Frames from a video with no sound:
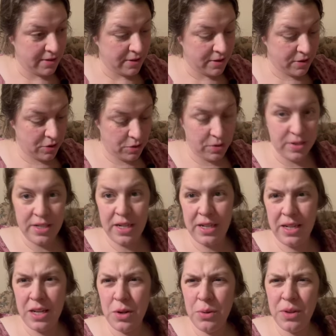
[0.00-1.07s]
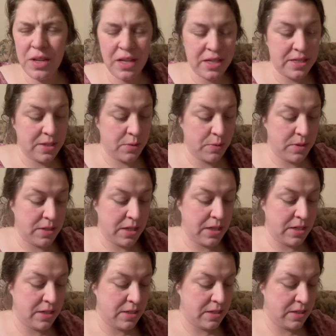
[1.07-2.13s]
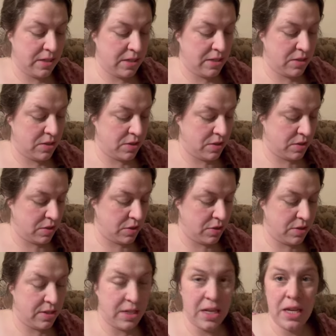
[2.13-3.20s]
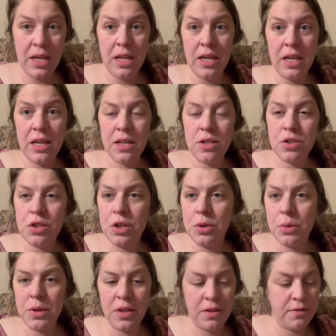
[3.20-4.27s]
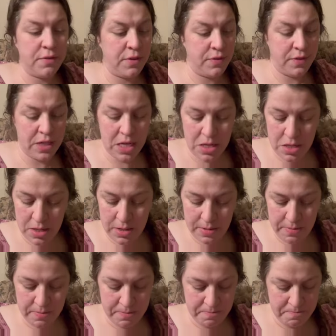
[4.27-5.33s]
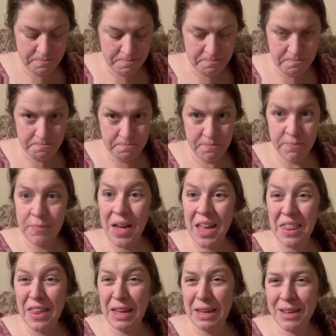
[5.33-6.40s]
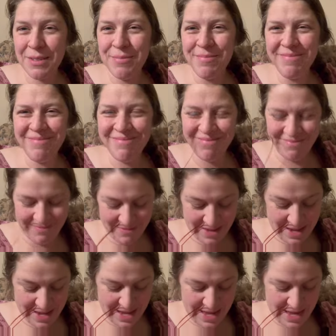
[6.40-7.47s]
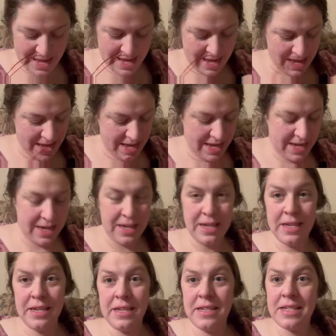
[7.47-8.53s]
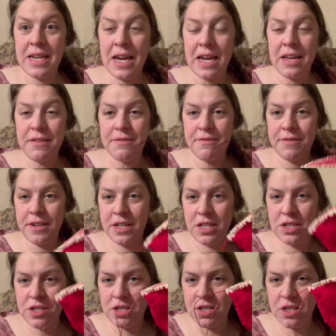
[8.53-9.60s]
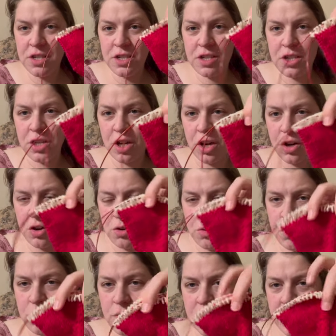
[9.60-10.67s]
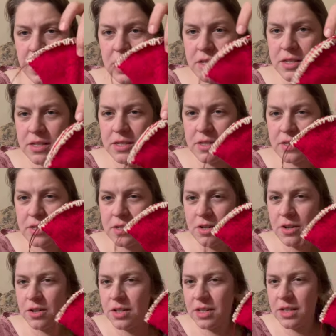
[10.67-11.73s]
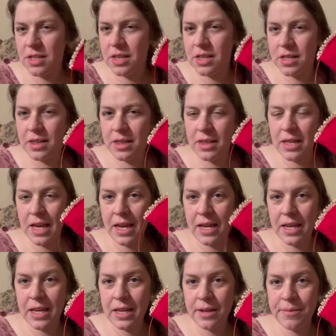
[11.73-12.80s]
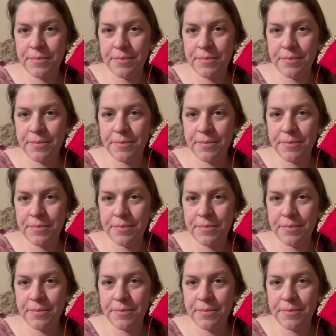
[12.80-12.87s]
Thursday. I don't think I said what day it is. It is Thursday, January 15th, I think. And I have finished the toe and started the leg.